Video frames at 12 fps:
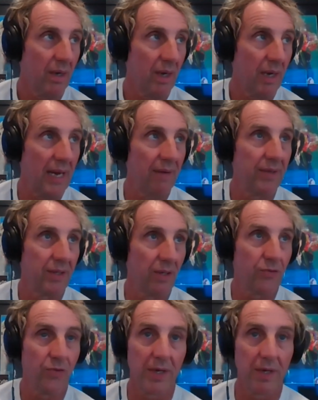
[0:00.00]
having
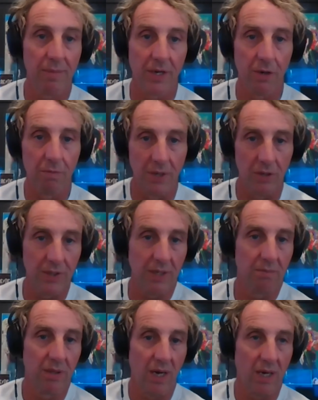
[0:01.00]
those fundamental building
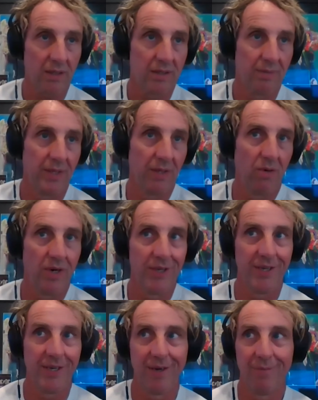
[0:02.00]
blocks. I mean, the one
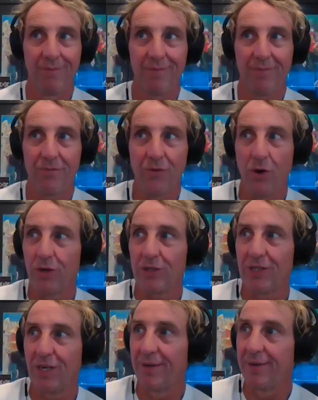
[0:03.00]
that I'm um,
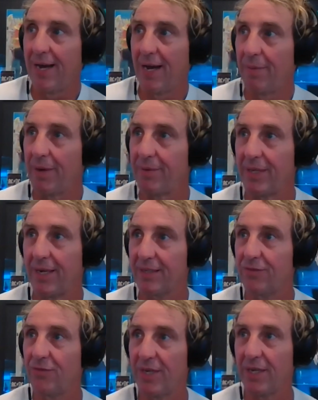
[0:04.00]
focusing on now, maybe the
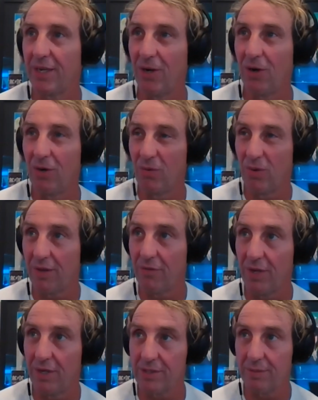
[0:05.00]
next video or one of the
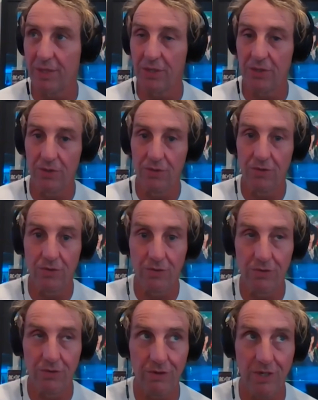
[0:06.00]
videos I'm going to do
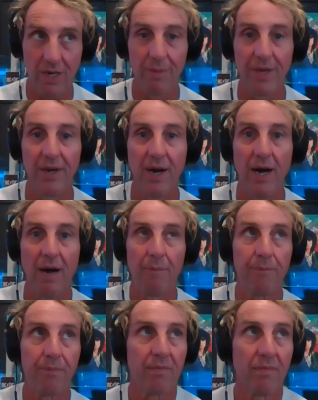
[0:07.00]
coming up,